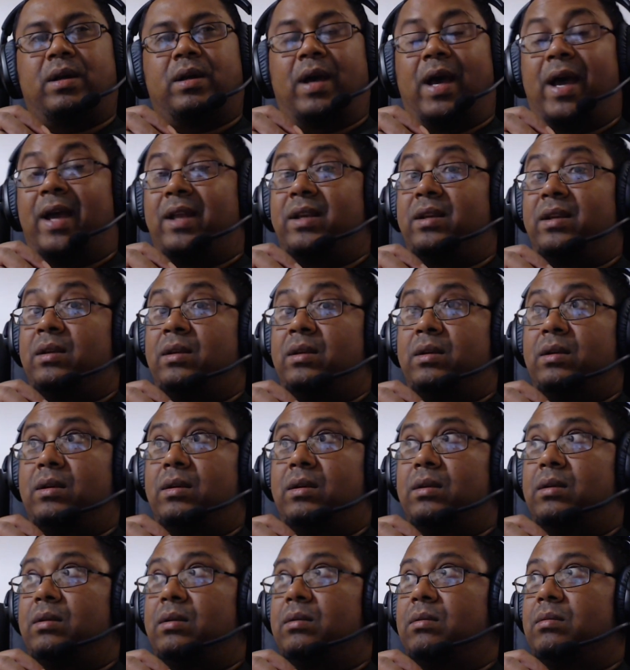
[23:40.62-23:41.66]

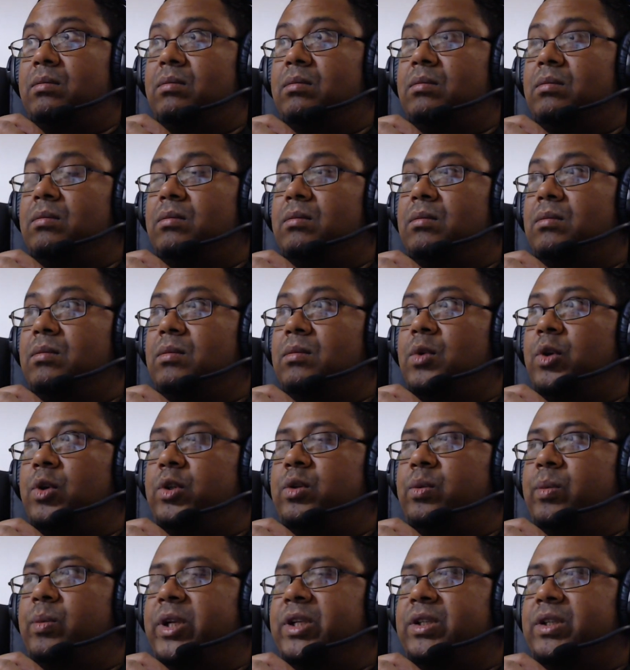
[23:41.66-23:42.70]
and
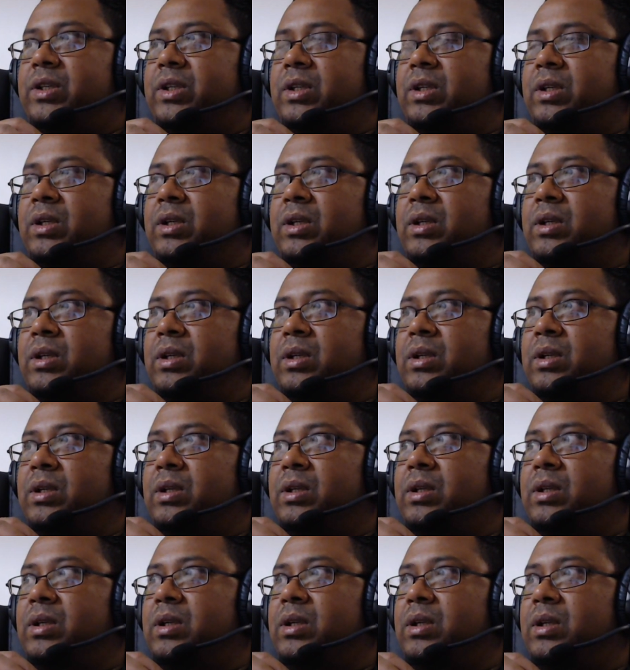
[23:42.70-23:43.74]
not to
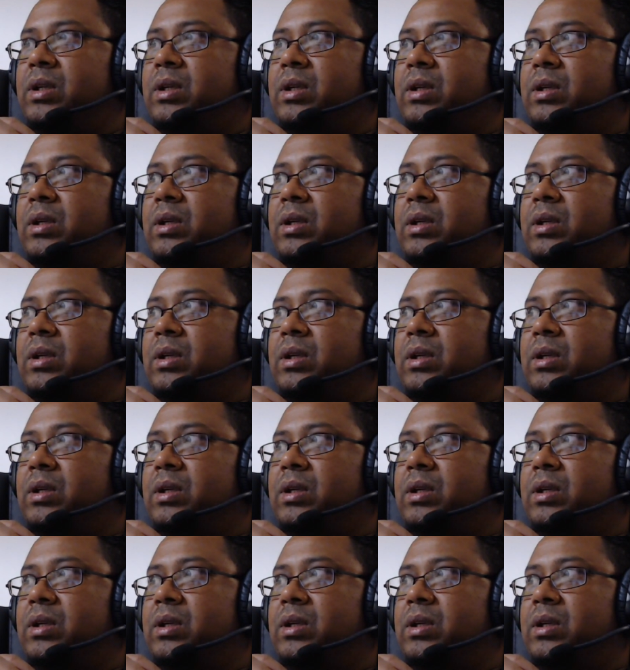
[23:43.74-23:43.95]
mention,